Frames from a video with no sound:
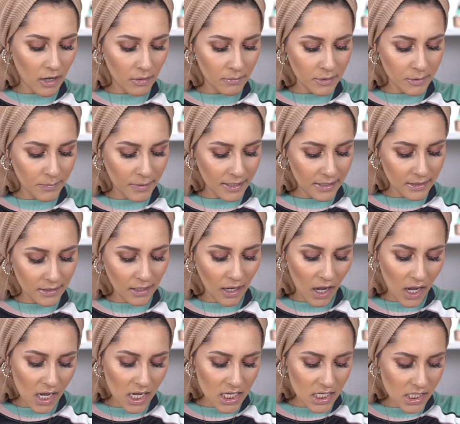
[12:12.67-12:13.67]
arm space,
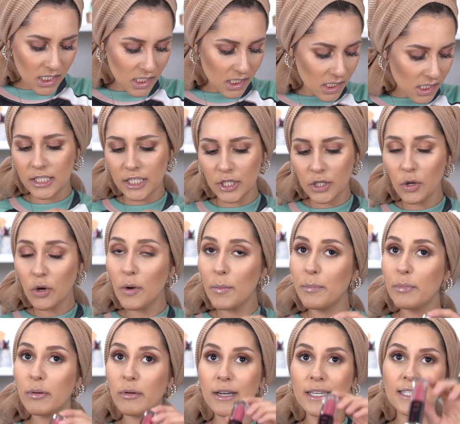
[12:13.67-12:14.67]
guys. Dior
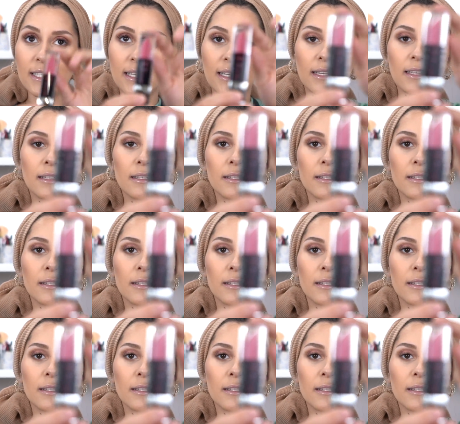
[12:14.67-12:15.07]
Pretty.